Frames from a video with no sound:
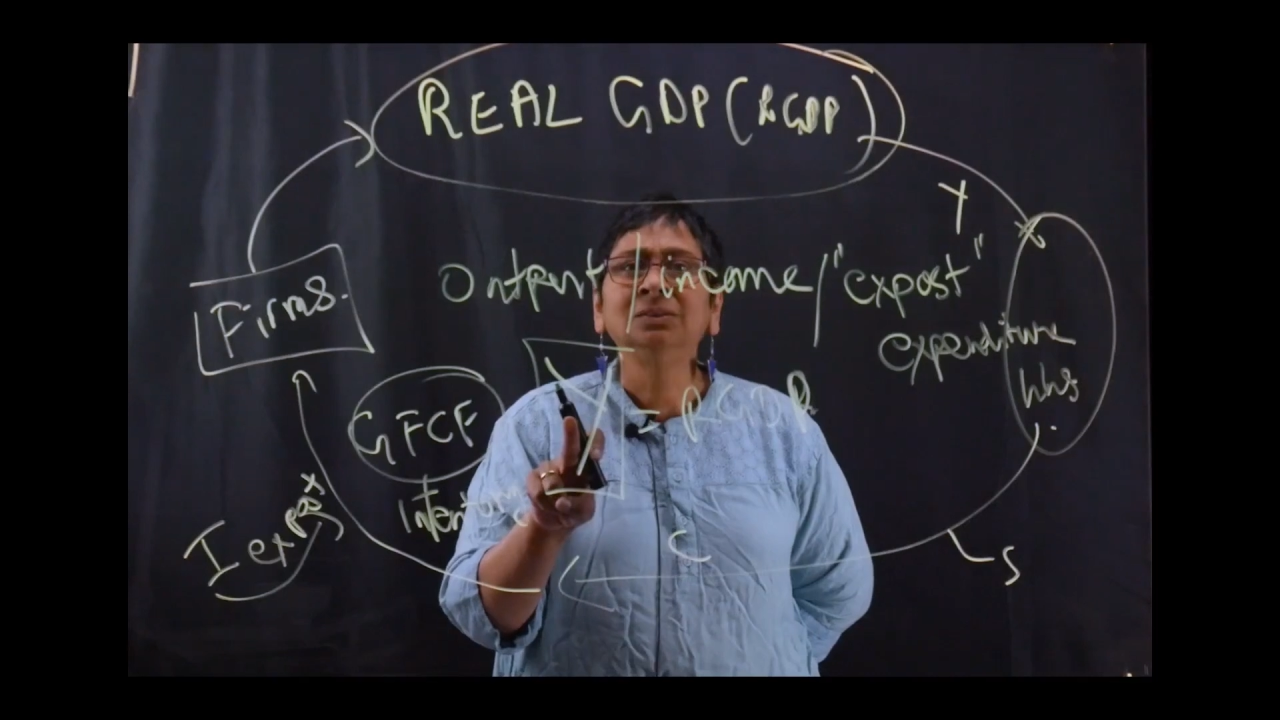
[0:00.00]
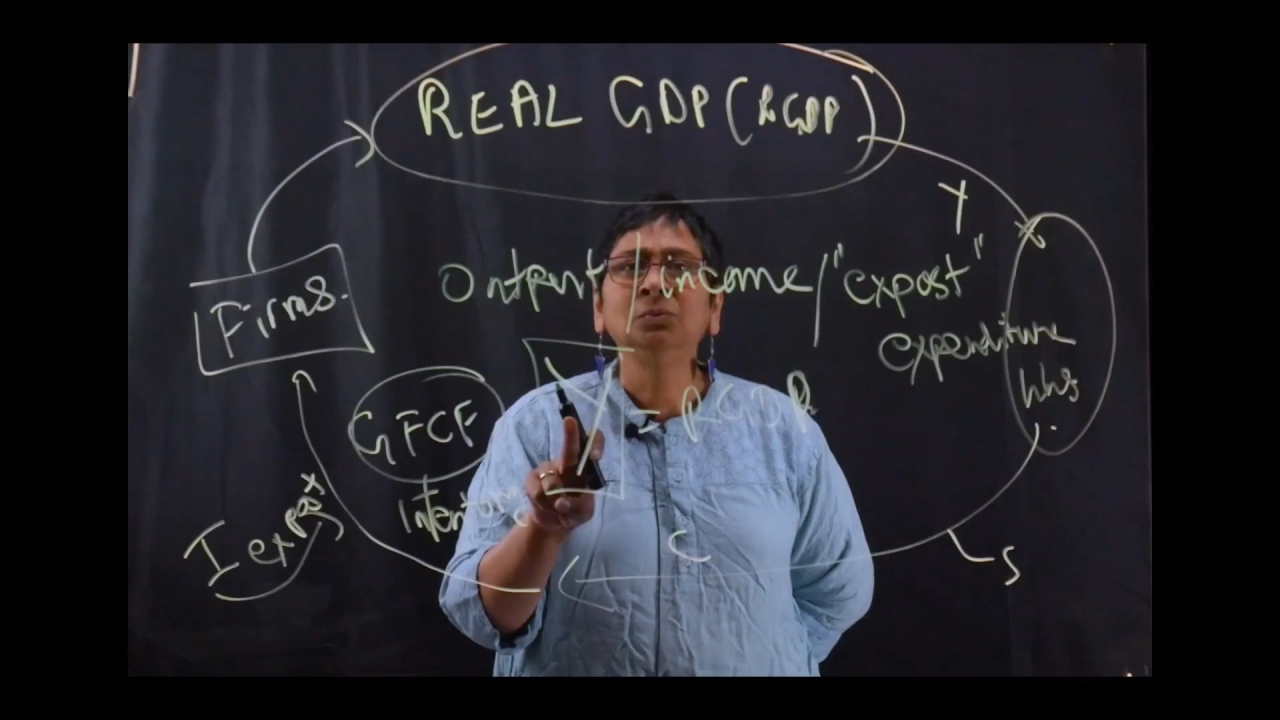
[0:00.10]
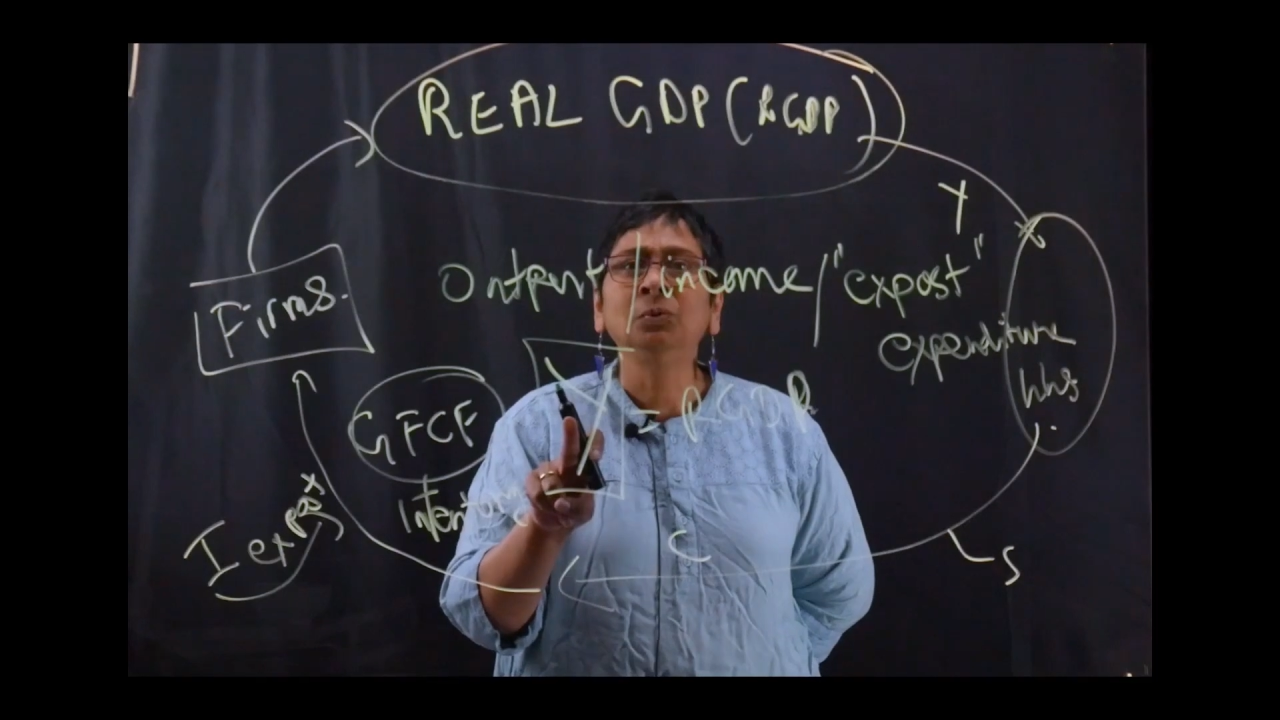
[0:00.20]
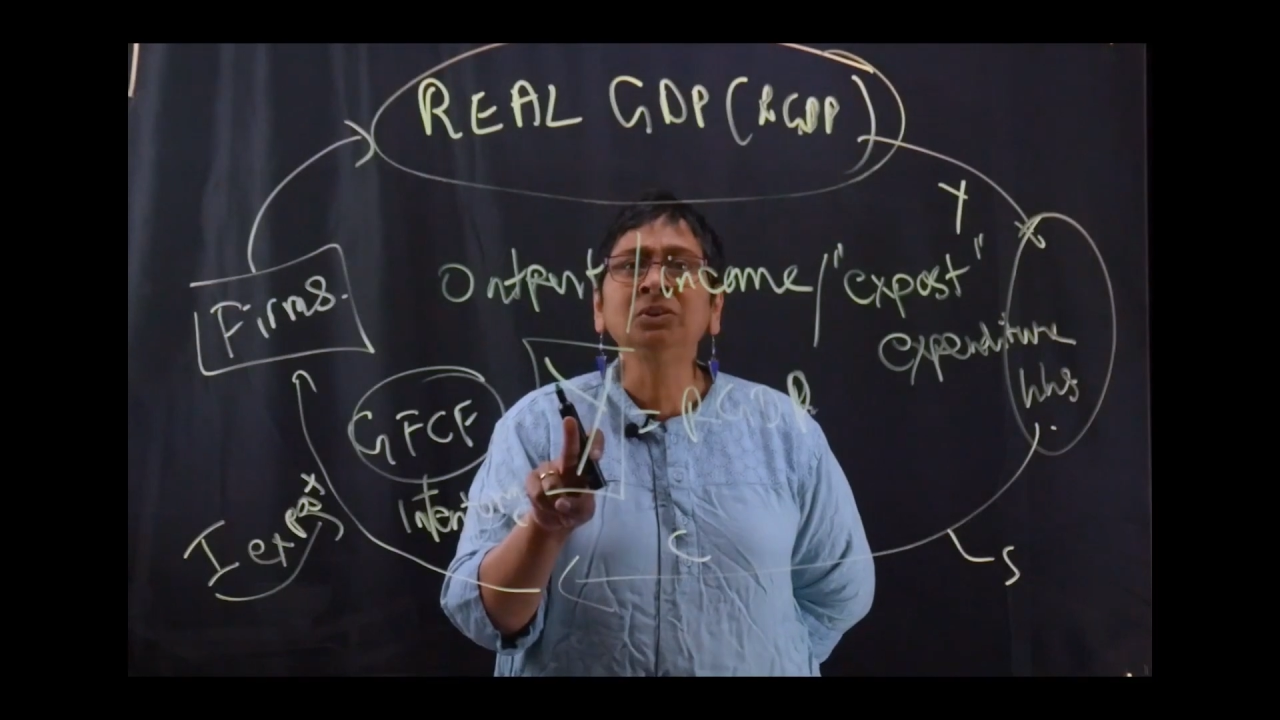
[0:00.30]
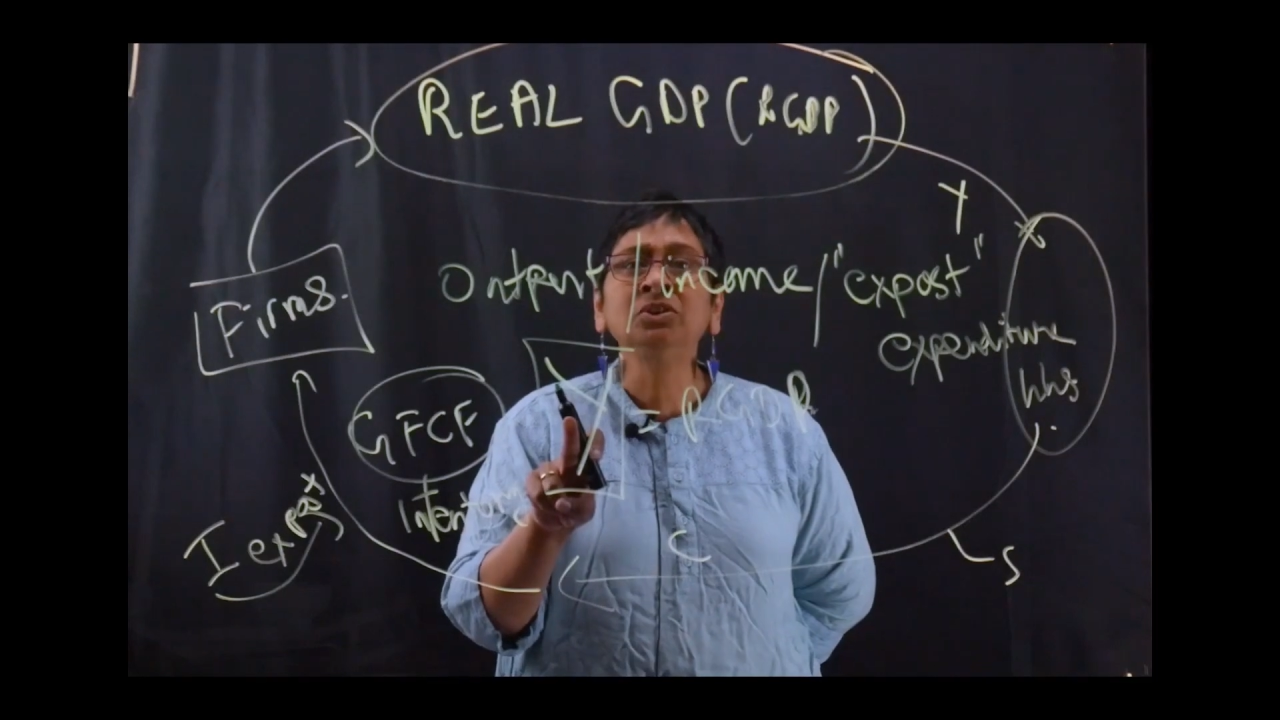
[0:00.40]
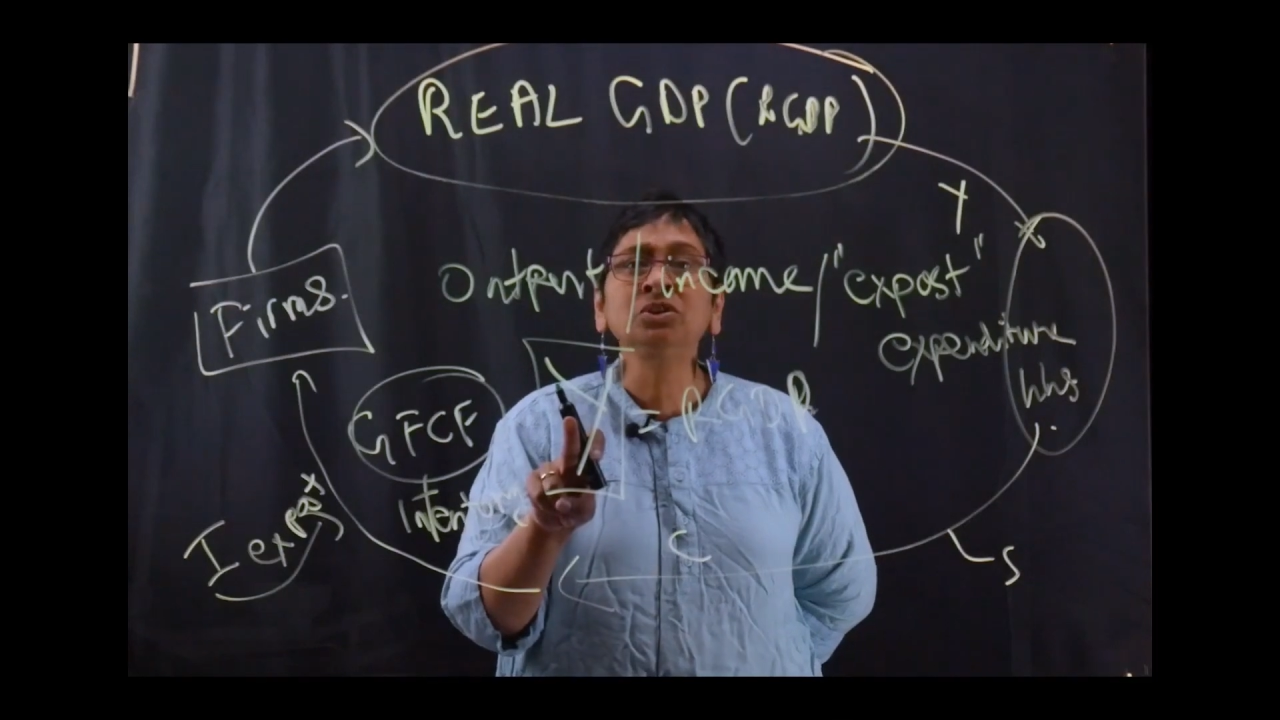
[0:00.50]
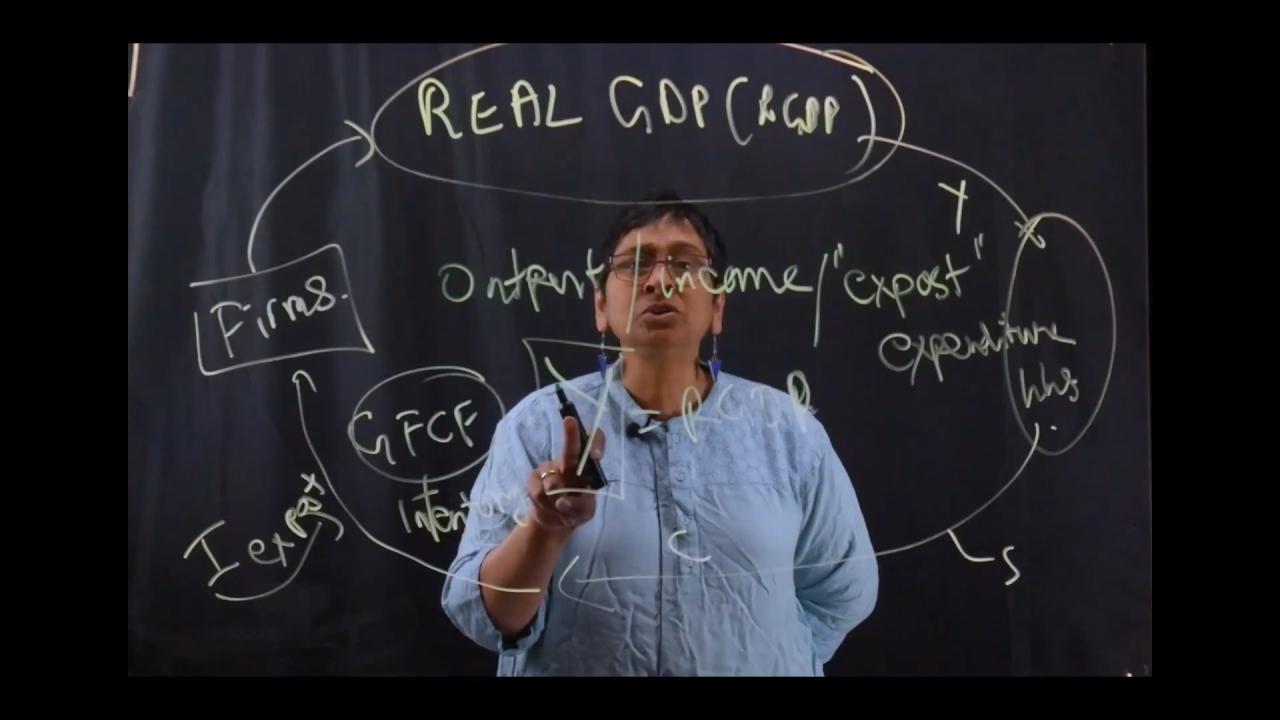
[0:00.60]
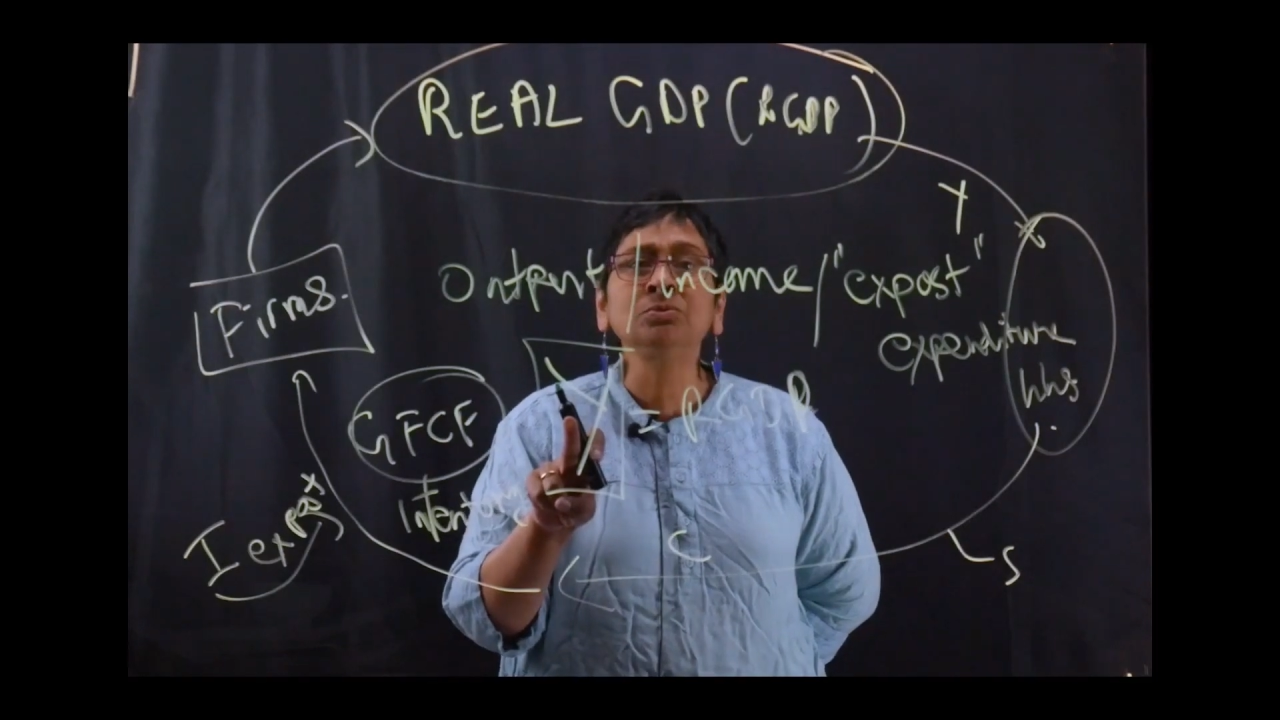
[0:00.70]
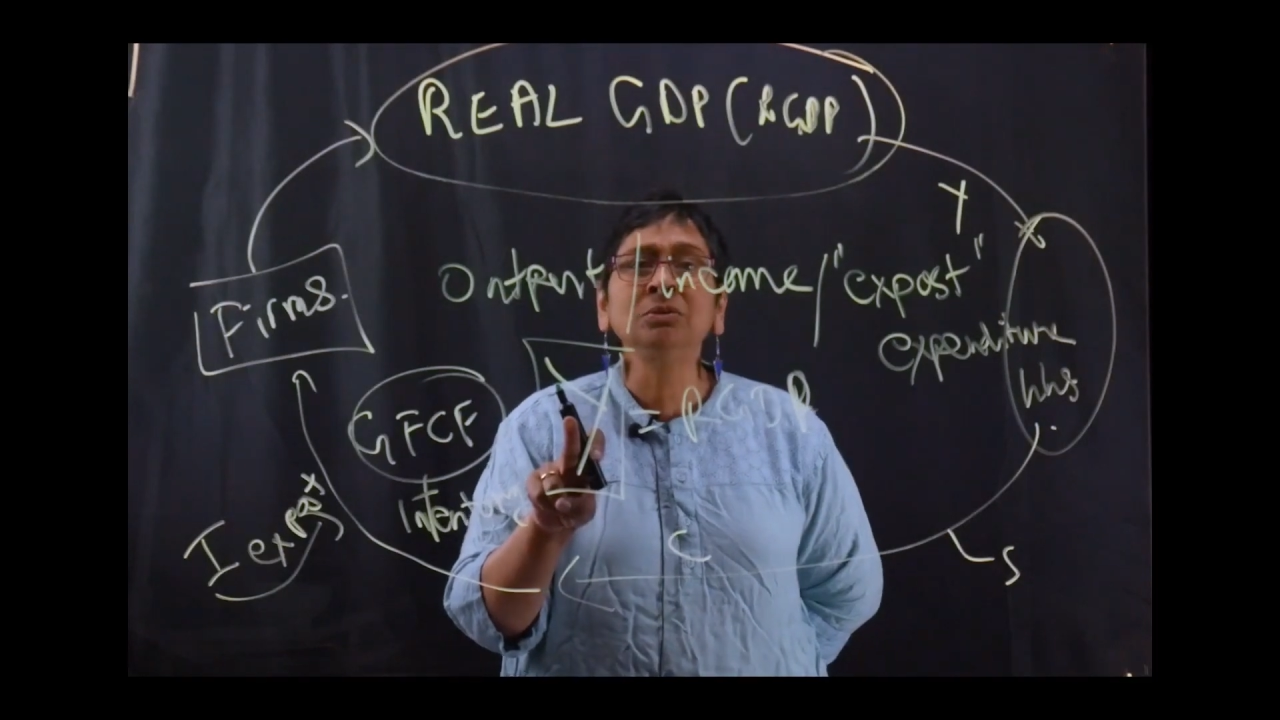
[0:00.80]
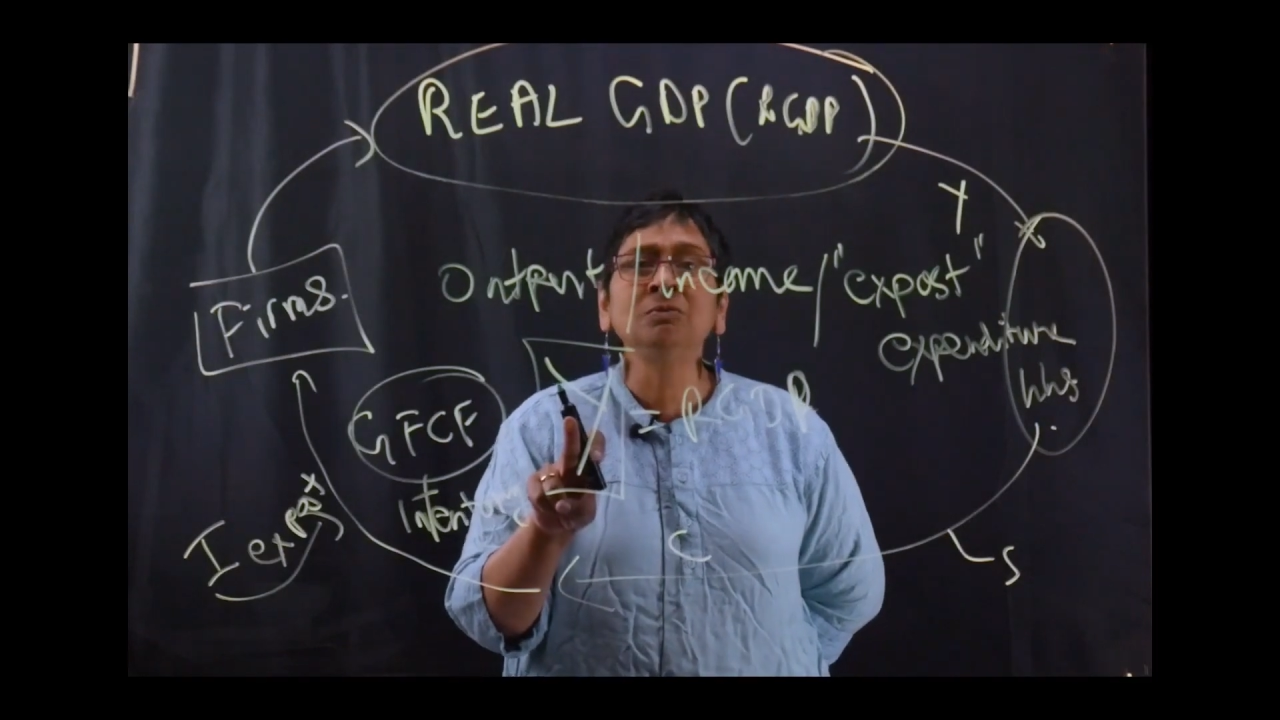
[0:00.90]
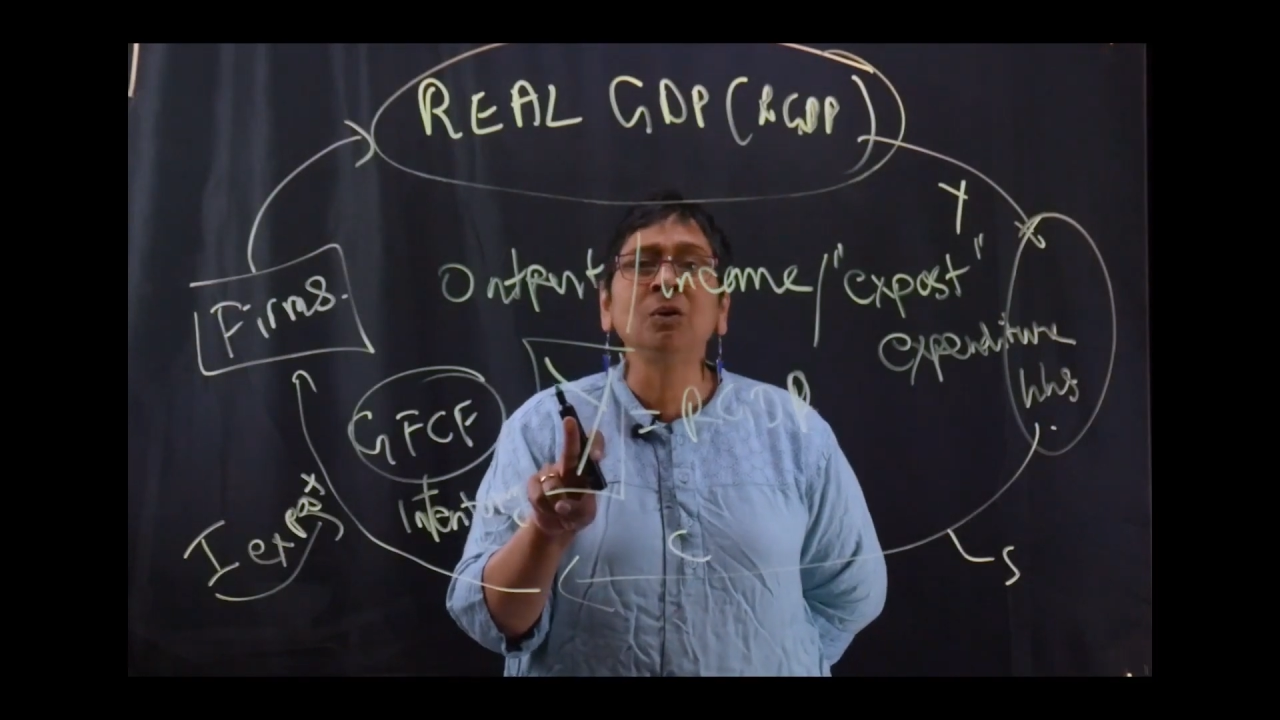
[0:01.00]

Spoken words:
what the total